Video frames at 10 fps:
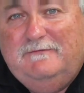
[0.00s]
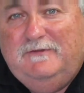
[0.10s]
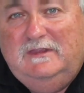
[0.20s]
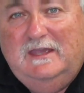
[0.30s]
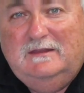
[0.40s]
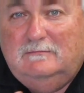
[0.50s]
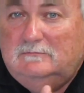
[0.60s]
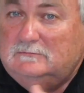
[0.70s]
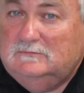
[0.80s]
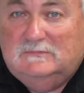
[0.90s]
If you
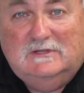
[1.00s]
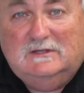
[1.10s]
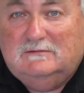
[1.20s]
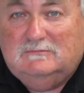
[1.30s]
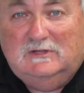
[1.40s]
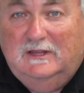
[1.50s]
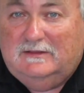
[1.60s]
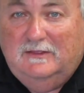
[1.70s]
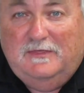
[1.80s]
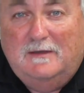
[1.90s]
didn't,
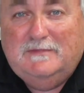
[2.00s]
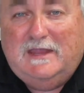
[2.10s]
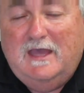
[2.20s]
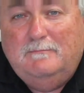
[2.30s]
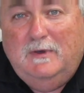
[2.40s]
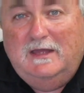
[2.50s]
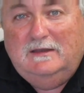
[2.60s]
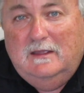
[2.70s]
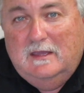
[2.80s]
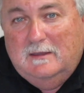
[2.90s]
click the thumbs down button.